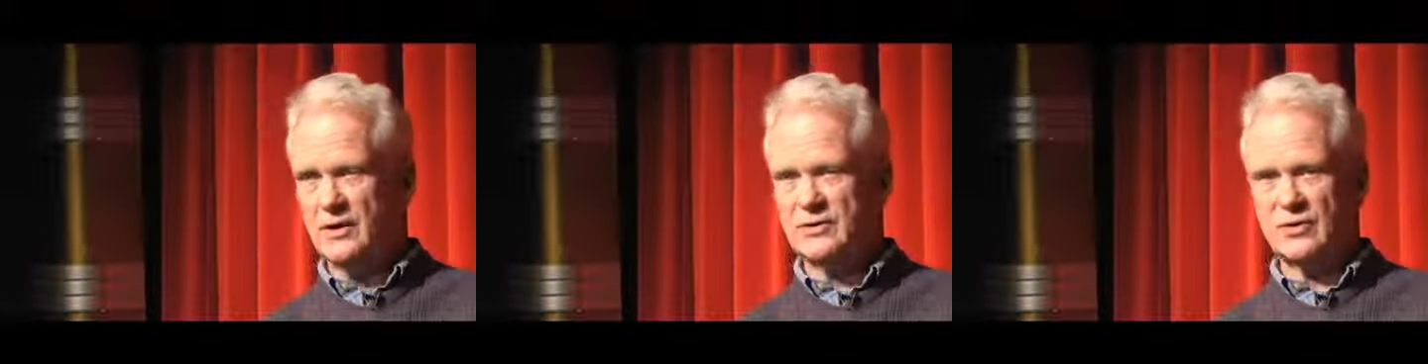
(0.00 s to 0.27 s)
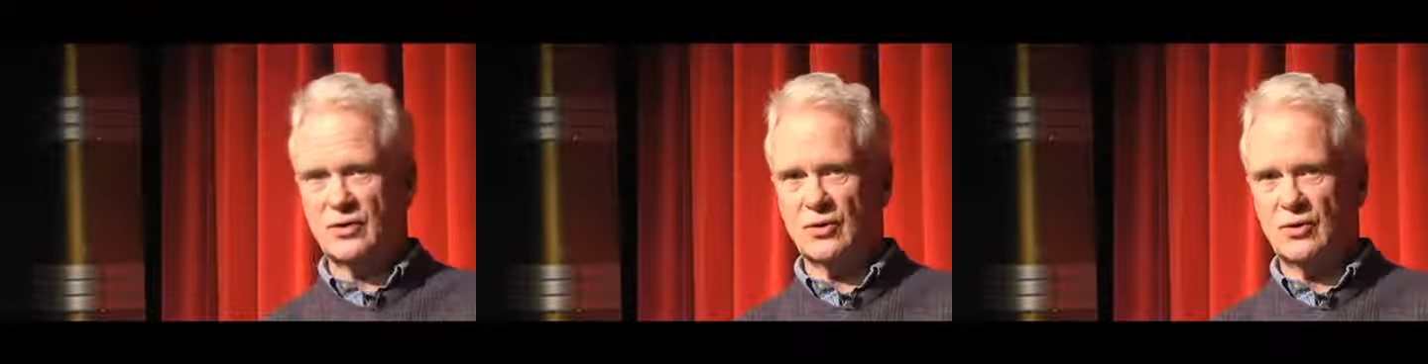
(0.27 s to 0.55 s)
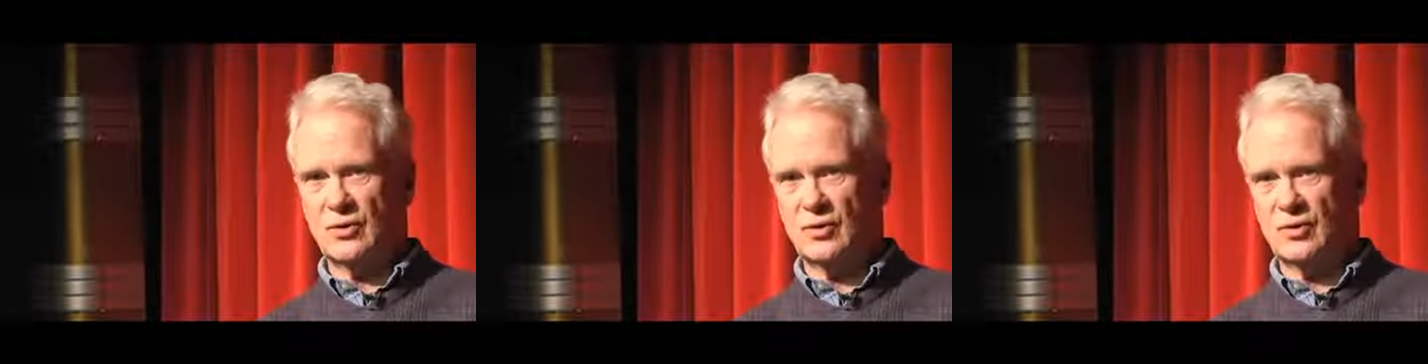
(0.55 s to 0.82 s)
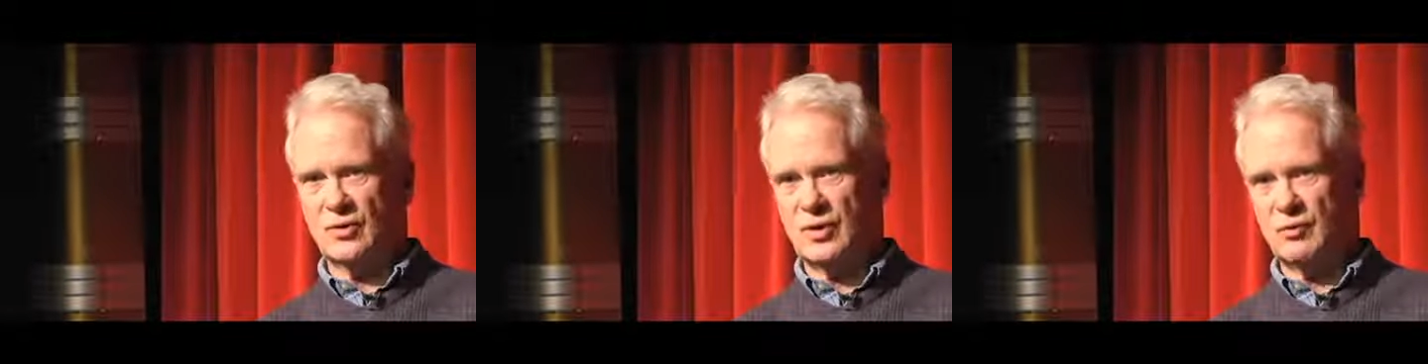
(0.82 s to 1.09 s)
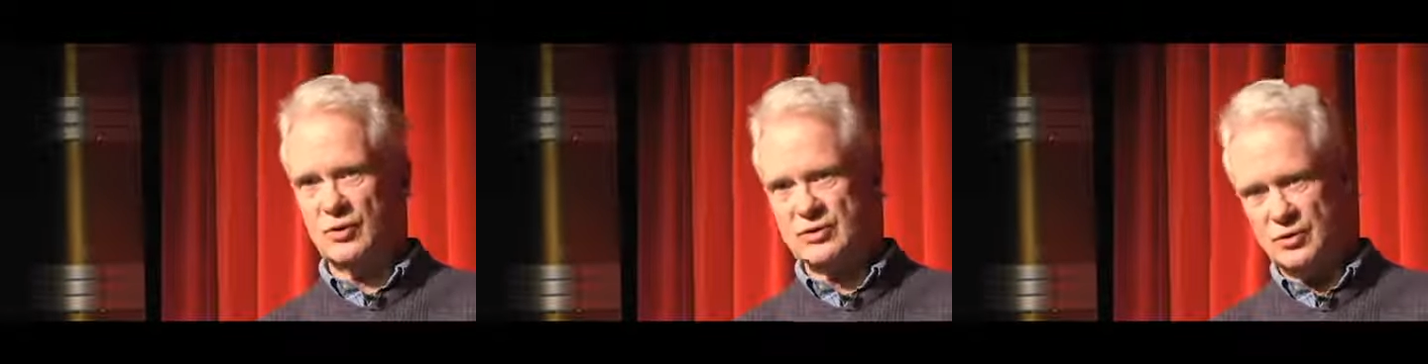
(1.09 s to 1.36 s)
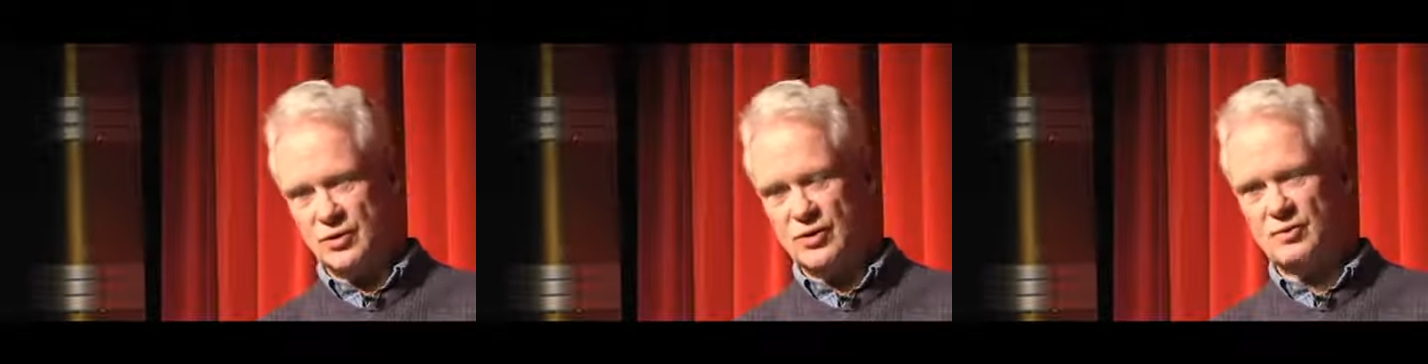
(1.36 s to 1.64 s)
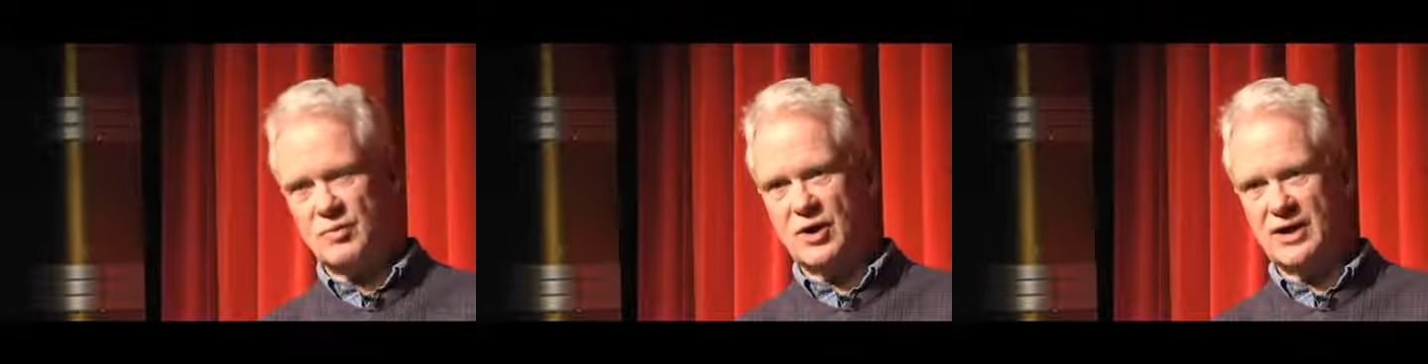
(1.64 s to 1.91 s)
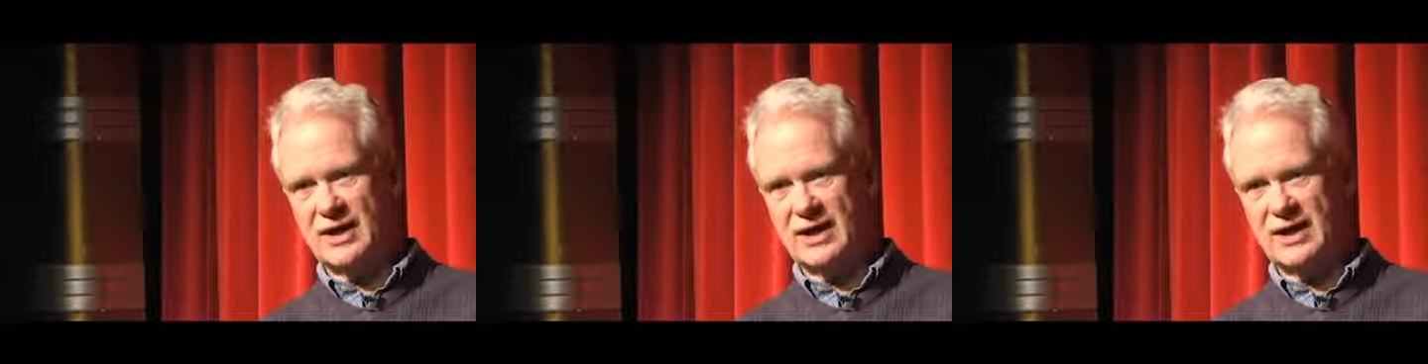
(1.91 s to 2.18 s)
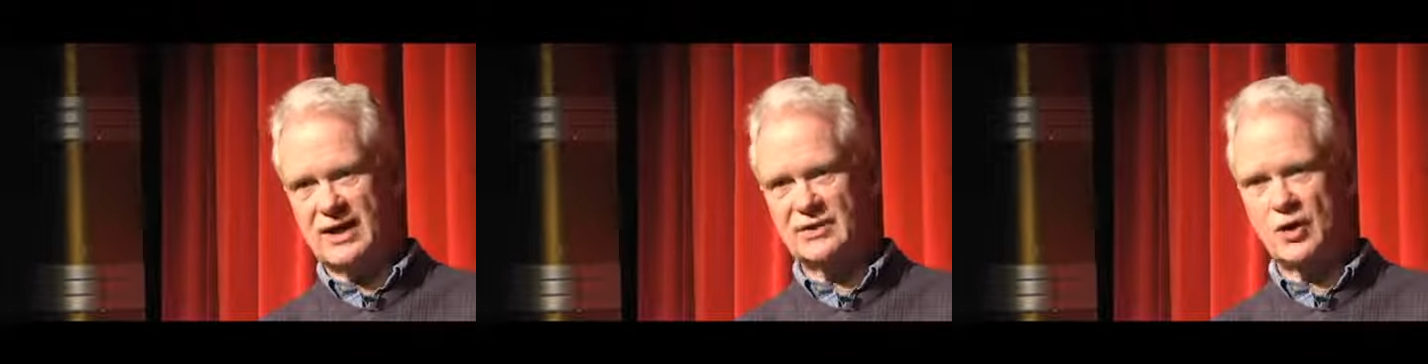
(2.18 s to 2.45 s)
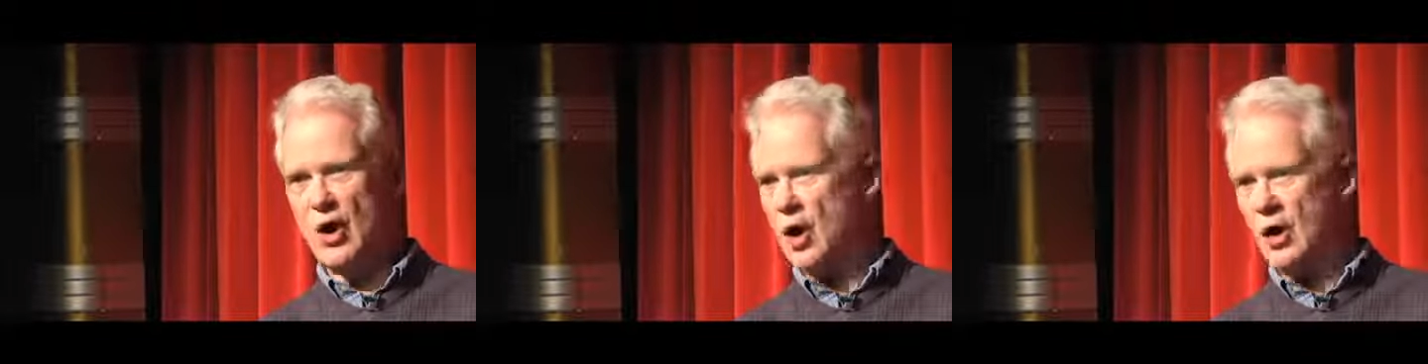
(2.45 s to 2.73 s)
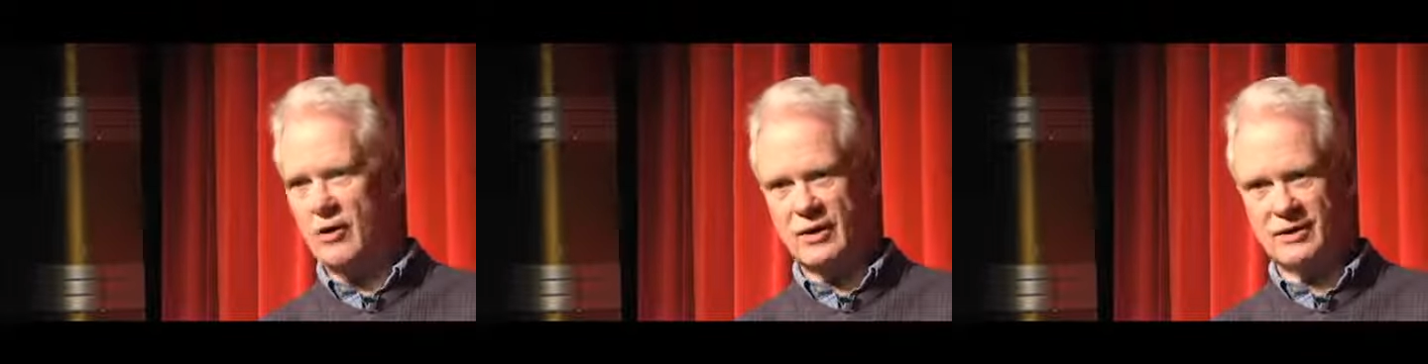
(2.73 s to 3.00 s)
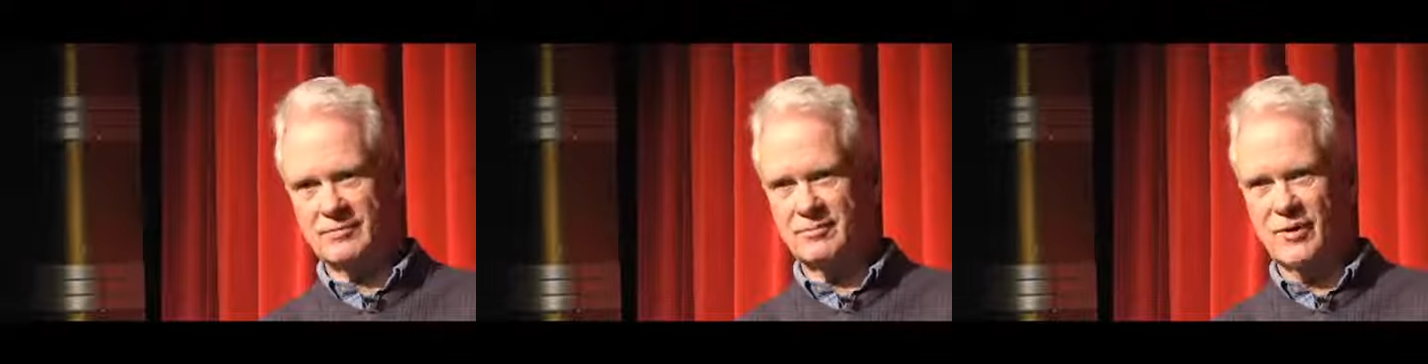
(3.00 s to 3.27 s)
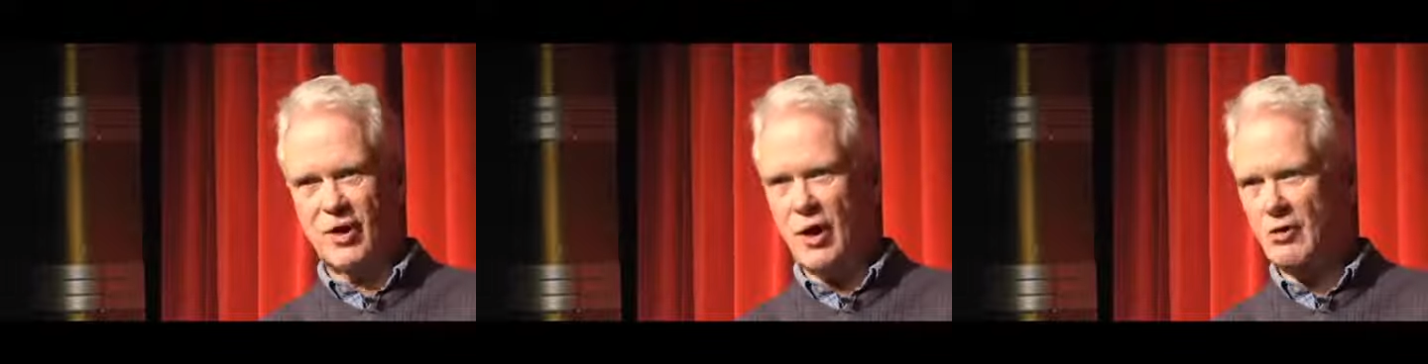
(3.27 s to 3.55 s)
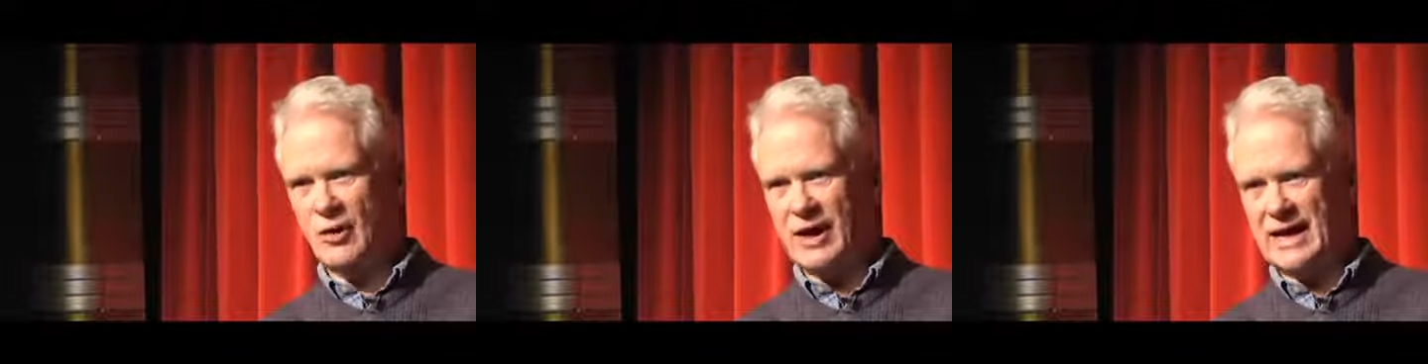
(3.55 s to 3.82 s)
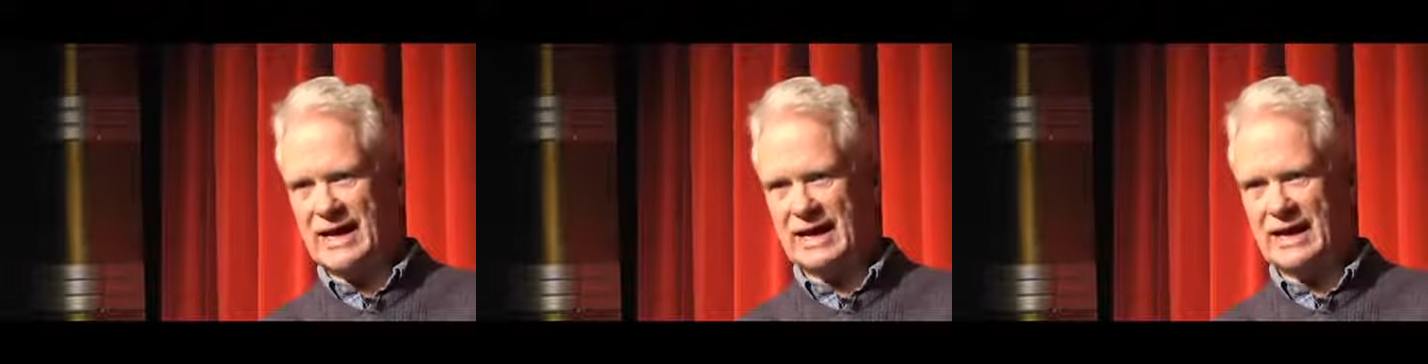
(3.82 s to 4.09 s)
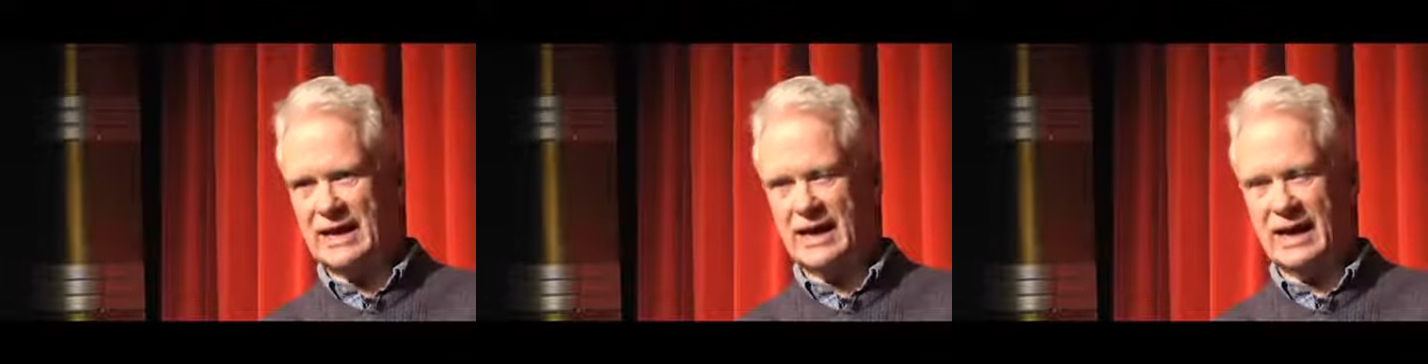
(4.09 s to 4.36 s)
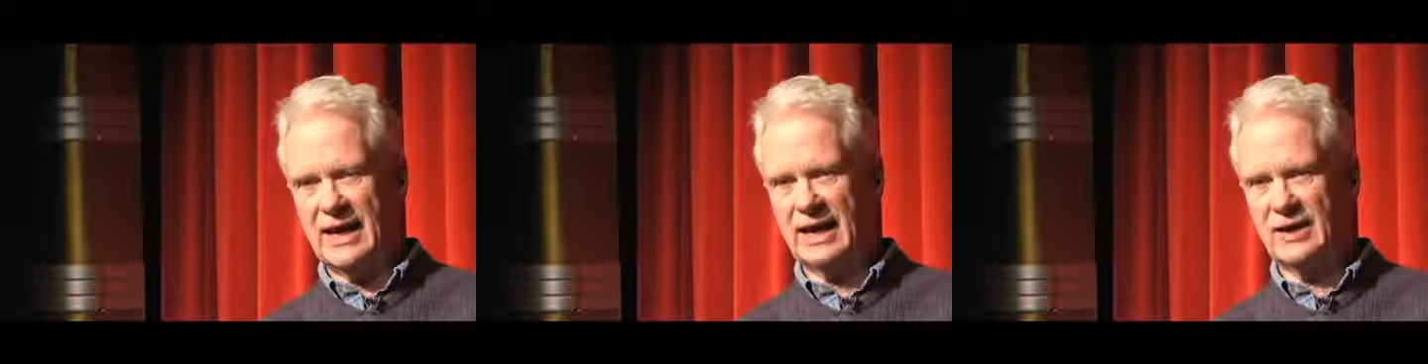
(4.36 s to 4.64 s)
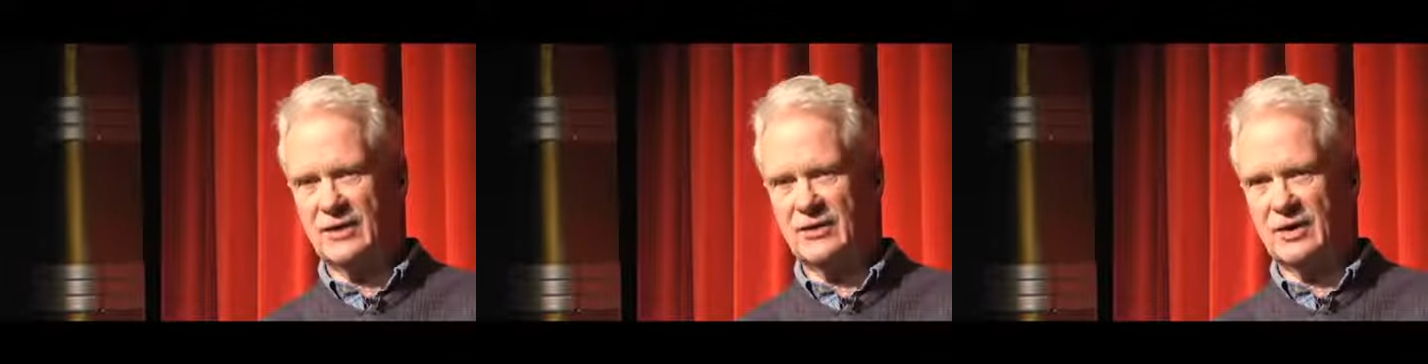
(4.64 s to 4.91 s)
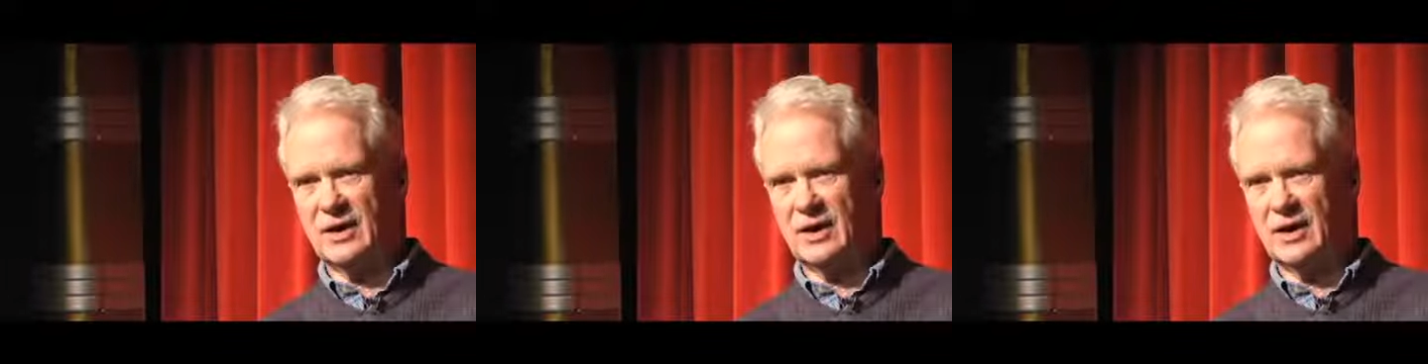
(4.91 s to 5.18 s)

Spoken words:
So the restored marquee has all the lighting and